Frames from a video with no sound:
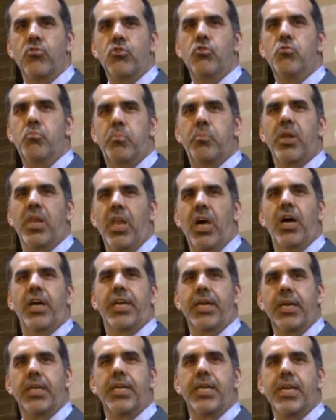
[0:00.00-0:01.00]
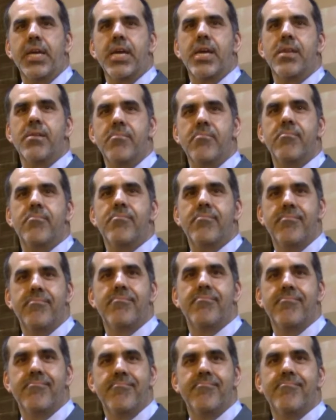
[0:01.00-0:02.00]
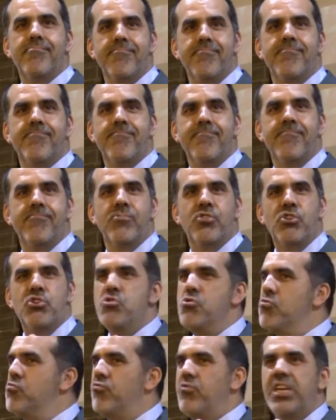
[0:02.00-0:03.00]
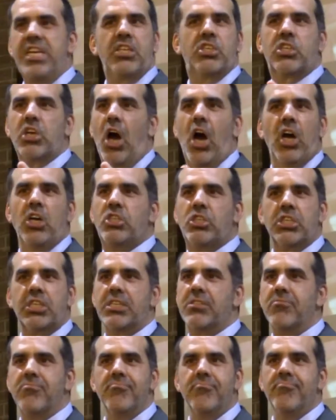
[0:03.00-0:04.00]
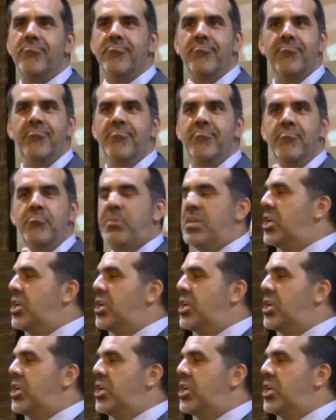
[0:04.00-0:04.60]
You plug it in. You recharge it.